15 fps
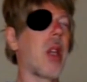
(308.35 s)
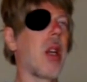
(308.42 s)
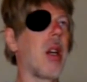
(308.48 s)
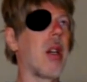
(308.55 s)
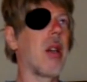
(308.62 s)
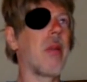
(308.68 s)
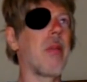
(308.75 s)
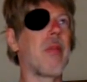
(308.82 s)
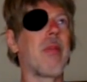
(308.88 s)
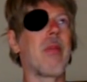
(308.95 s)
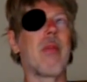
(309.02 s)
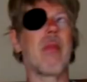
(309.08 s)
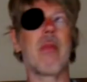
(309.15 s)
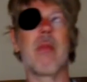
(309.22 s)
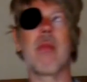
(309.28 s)

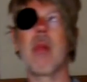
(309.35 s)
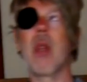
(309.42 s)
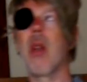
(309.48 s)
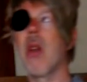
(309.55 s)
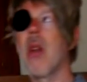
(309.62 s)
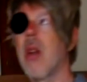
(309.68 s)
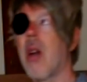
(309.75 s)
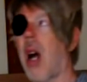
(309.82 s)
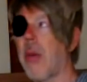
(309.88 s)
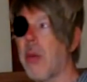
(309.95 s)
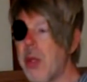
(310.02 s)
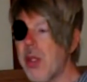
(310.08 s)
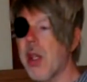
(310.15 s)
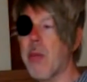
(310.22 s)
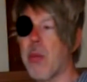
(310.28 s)
I
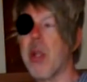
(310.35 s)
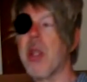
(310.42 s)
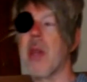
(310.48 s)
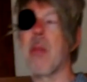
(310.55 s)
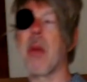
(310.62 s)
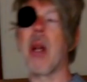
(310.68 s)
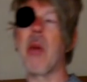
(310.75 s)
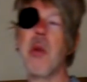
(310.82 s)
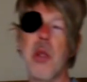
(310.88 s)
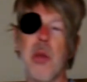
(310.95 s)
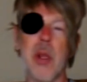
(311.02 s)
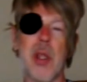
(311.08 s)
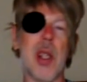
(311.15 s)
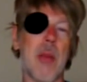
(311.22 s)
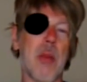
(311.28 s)
would say Britain, but I want
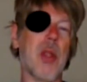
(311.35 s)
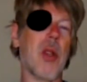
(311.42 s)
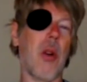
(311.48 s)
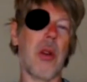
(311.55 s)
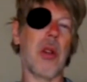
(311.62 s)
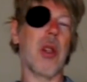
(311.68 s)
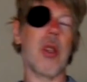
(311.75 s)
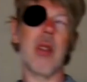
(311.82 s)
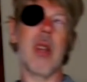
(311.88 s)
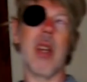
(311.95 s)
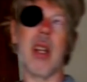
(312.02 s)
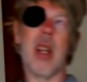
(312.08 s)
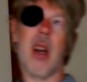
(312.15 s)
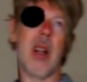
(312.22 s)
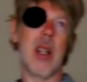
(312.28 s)
to exempt Scotland
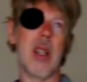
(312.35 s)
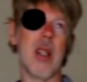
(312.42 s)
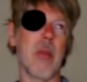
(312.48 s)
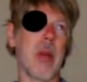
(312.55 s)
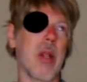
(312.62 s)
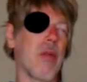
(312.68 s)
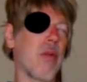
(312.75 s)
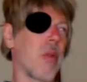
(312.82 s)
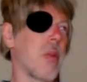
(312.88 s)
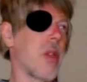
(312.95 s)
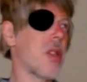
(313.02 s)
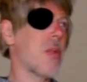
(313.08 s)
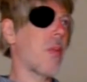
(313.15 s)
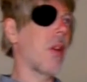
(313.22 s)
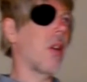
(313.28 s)
and Ireland a bit from
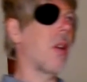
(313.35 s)
this.